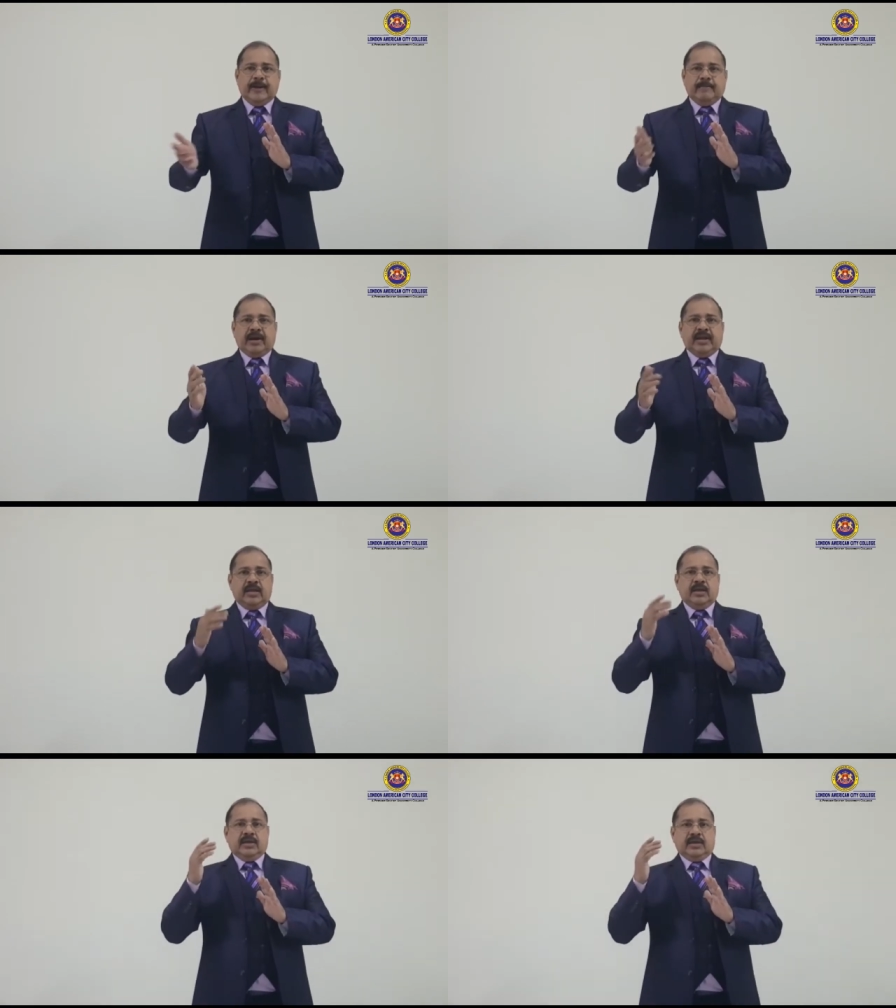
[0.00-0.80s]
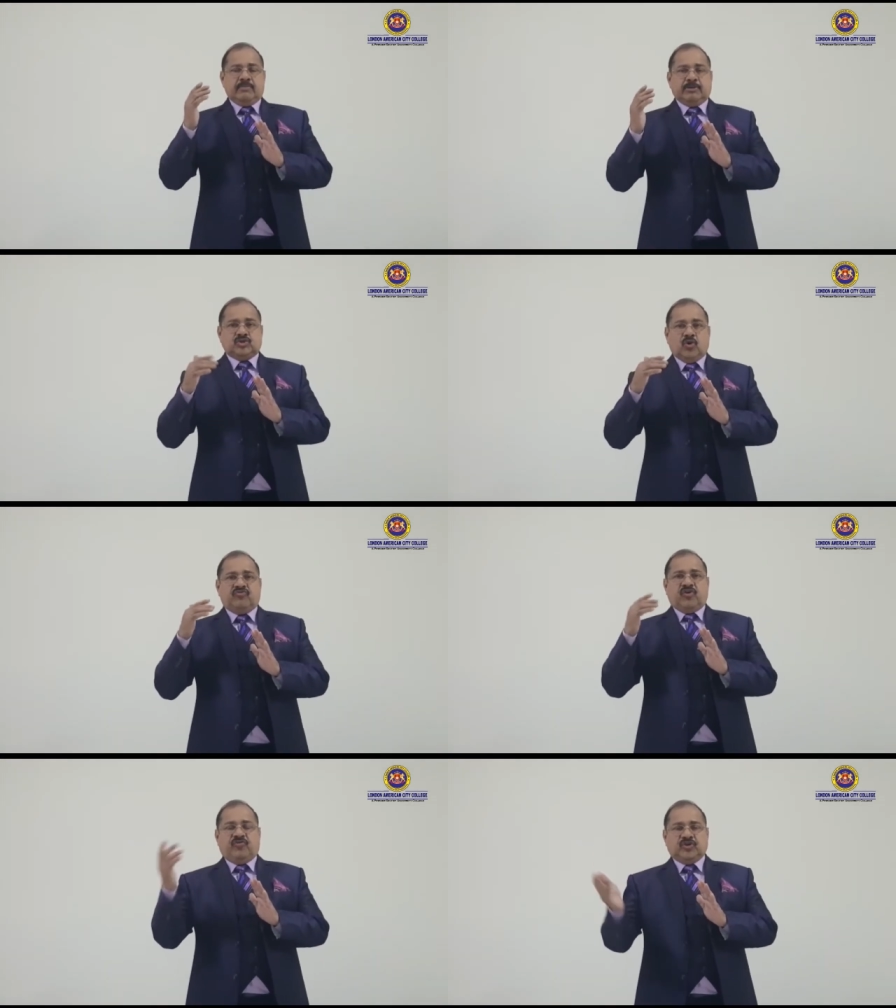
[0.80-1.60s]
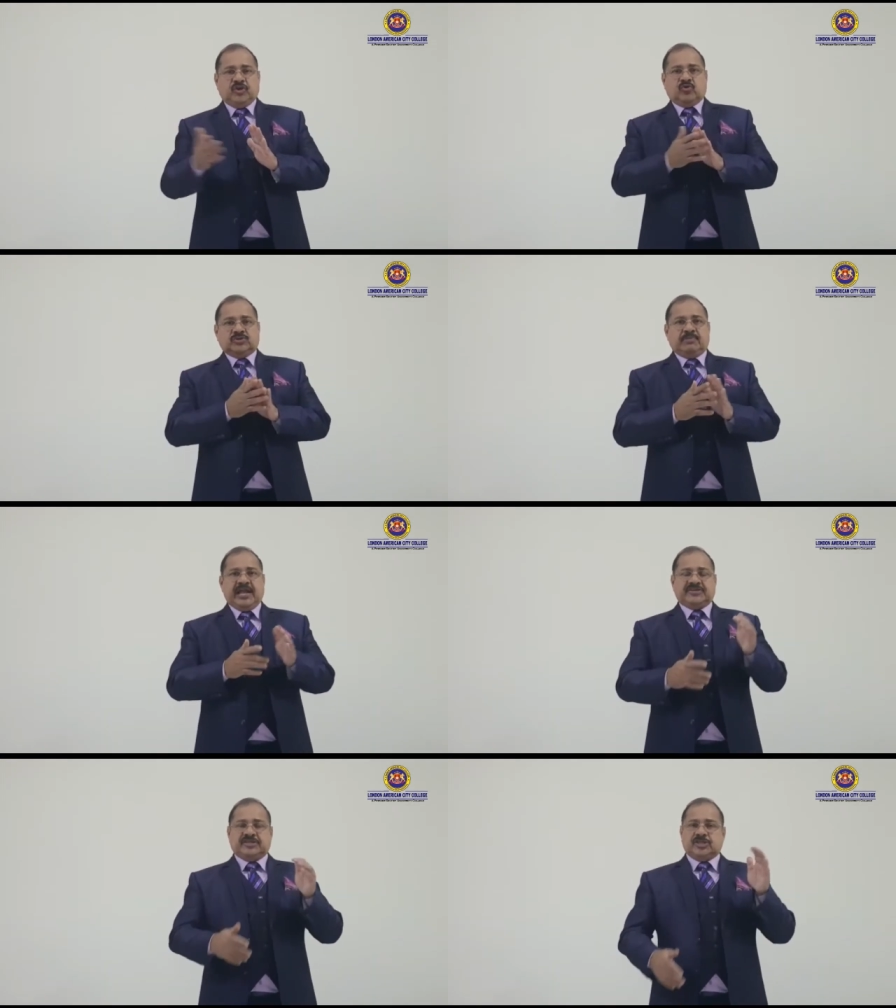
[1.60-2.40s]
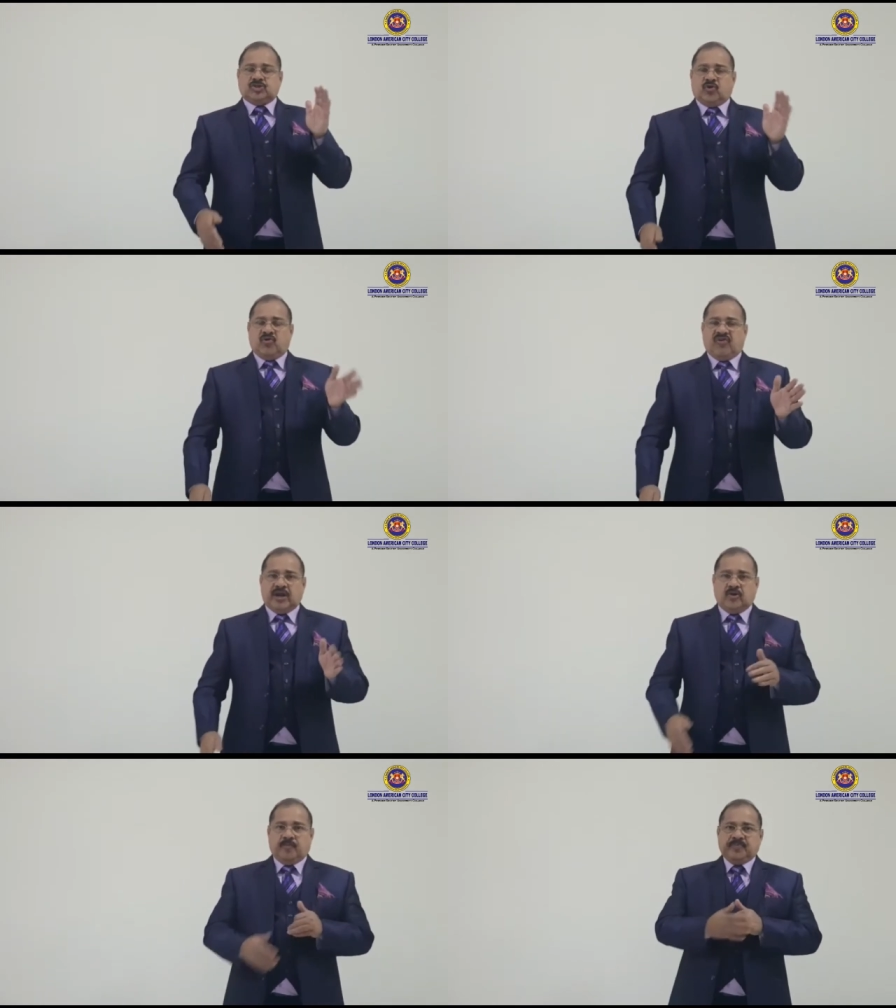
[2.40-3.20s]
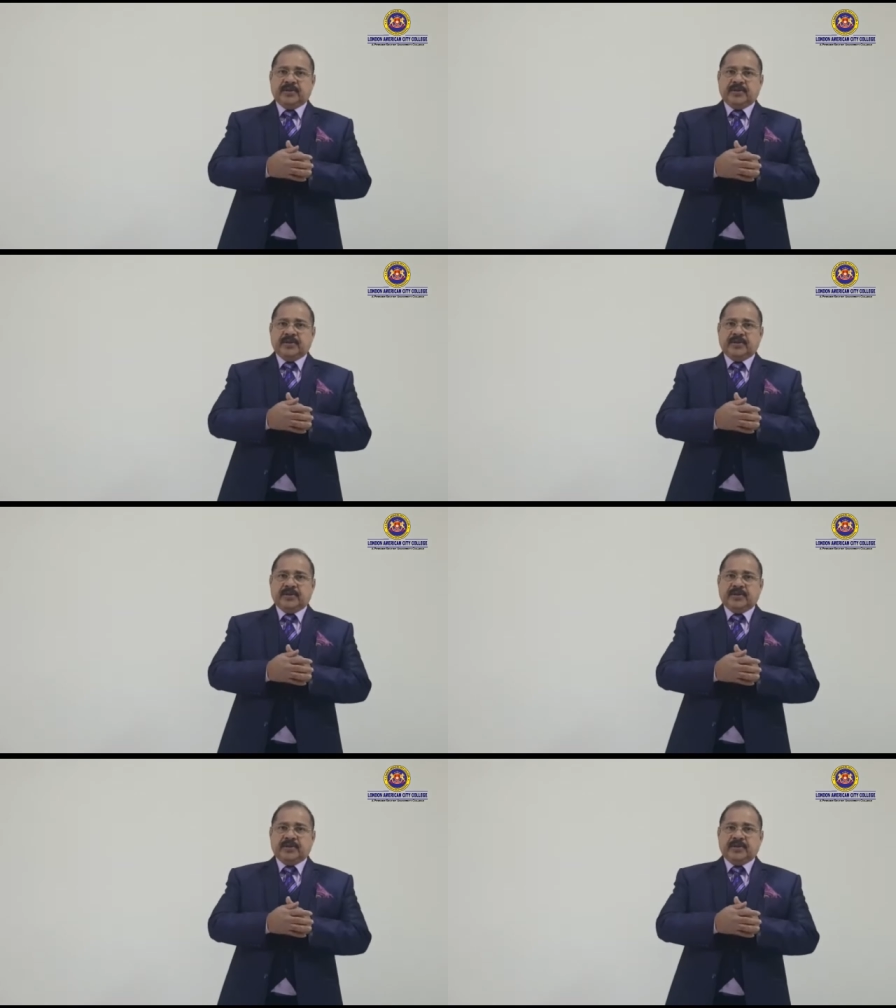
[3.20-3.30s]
Money can be stored for future use. Money acts as a store of value.